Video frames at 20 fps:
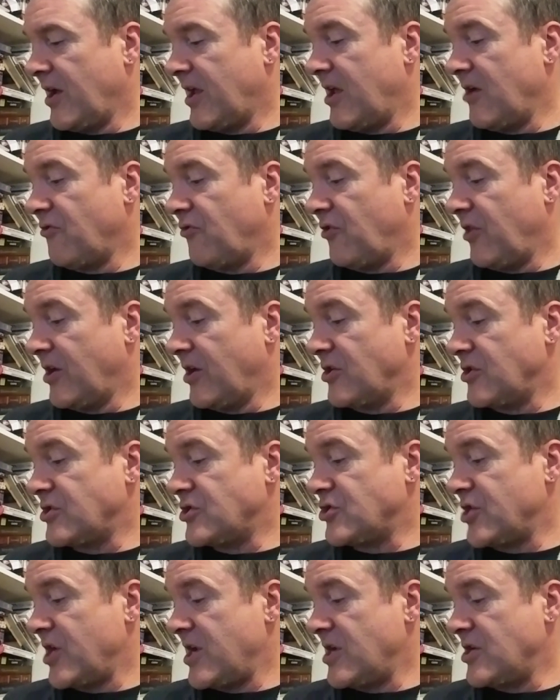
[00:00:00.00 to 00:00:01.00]
a gift that could
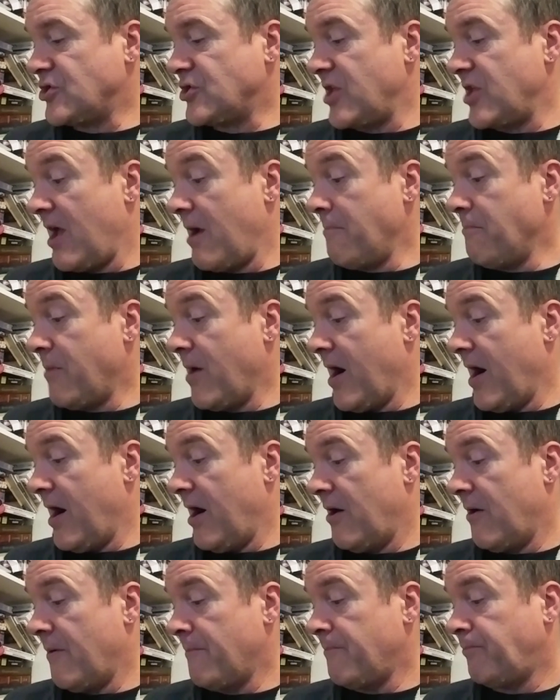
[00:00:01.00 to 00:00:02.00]
change the
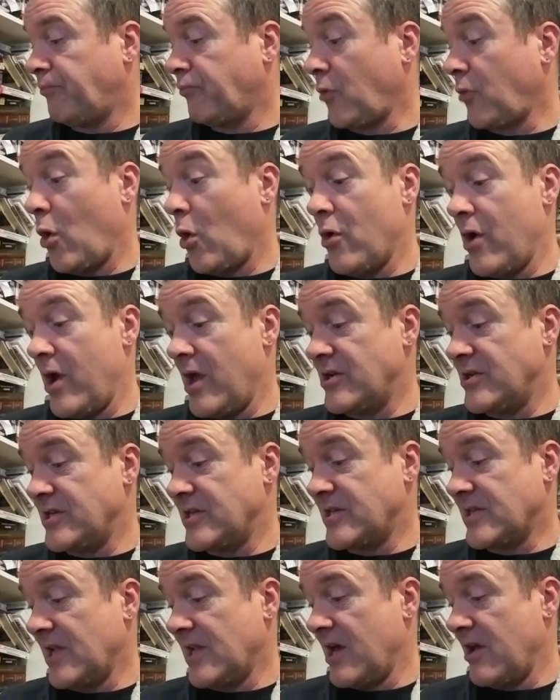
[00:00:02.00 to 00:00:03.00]
empire or end
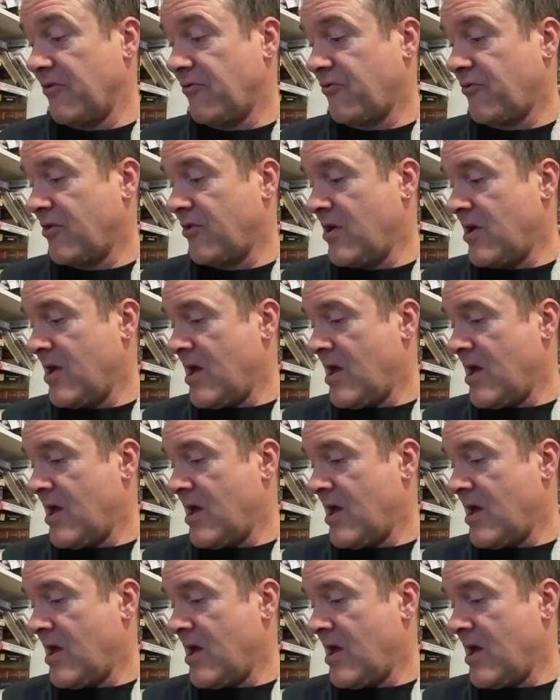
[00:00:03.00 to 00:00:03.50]
his life.